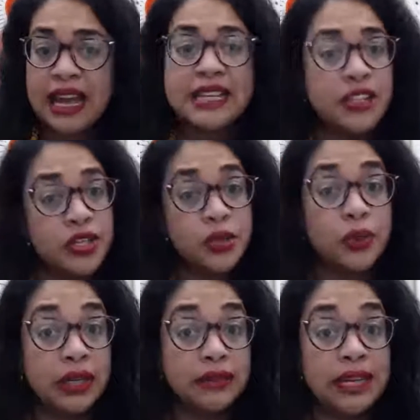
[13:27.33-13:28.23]
is
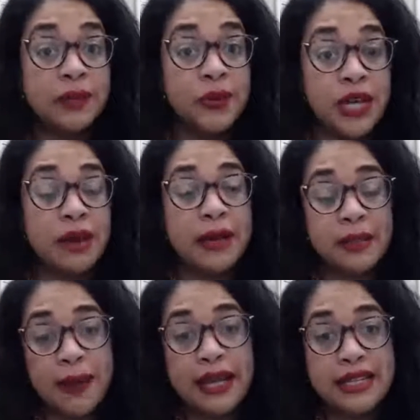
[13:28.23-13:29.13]
unsure. Like when we talk about
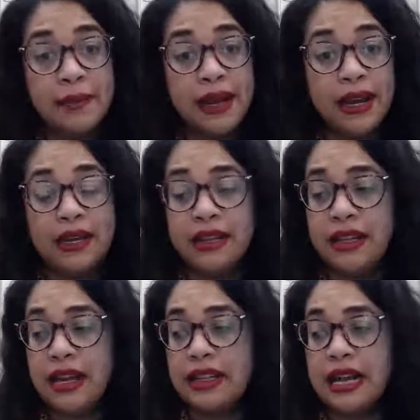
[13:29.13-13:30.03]
the pandemic and
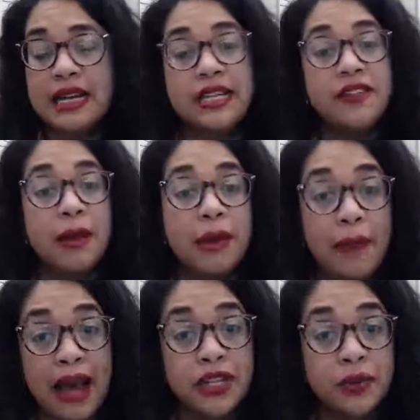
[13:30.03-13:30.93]
the idea of coming
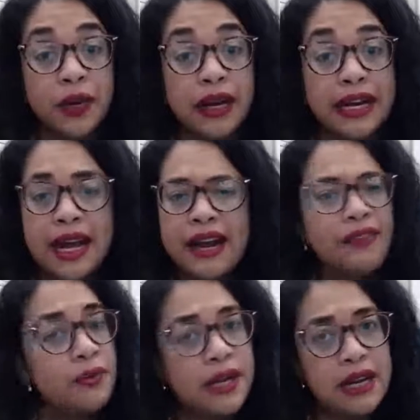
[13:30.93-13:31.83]
back to work, and not
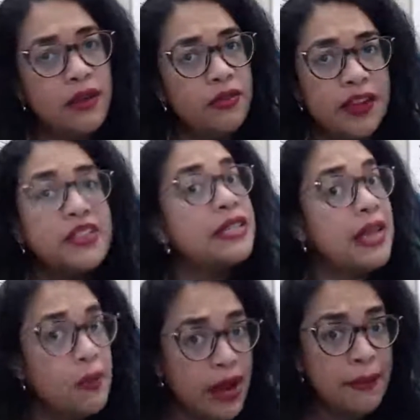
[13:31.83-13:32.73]
everybody felt the
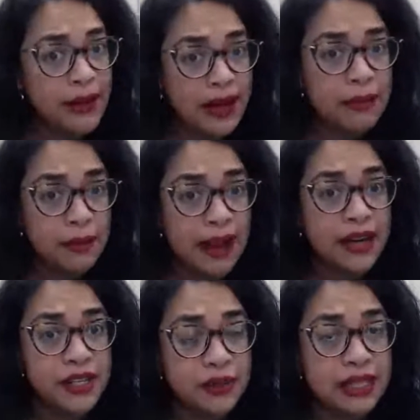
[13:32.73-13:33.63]
same way about coming
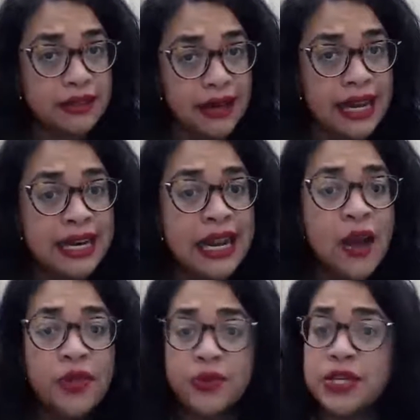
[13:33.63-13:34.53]
back to work, right?
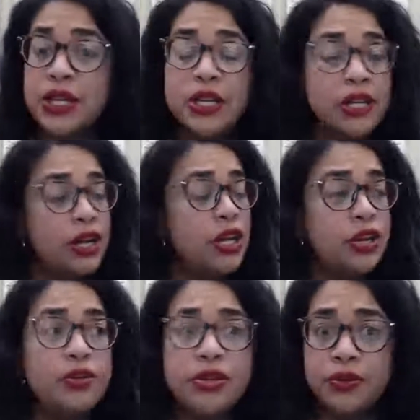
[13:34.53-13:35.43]
There was a
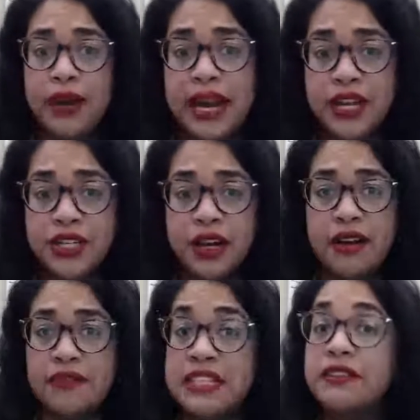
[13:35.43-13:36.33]
huge range
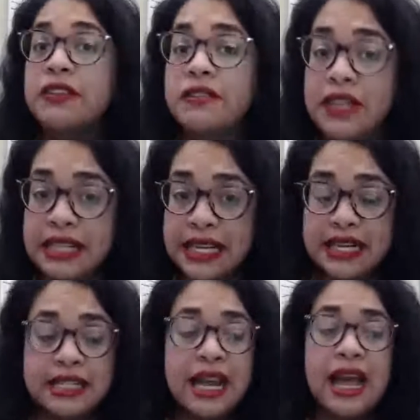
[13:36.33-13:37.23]
of different
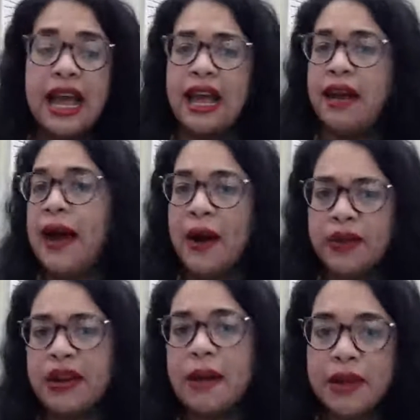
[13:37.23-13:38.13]
feelings
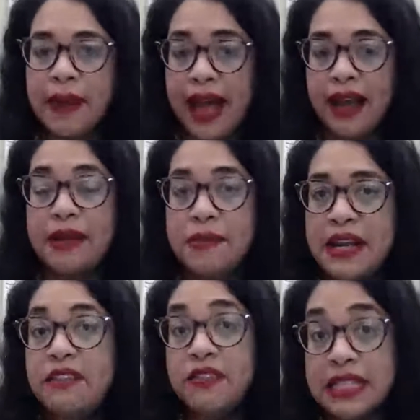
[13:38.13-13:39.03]
about coming back and
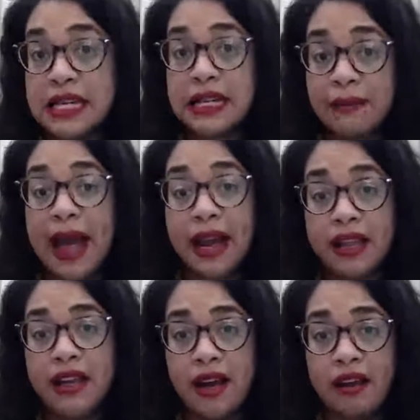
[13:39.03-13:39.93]
being physically back in
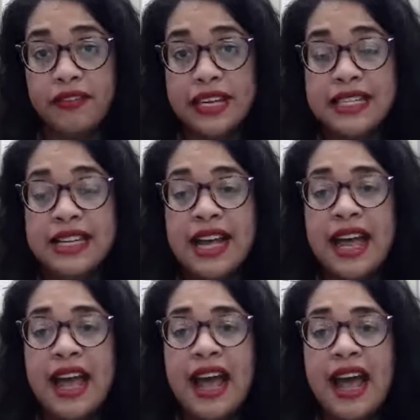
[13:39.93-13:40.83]
the office.
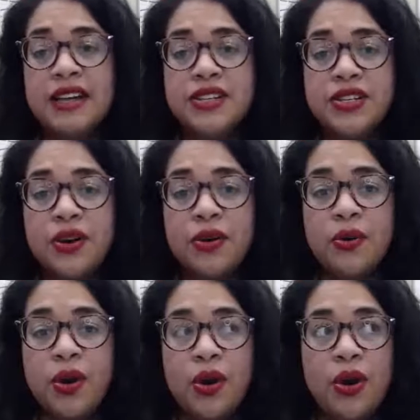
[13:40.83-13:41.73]
And so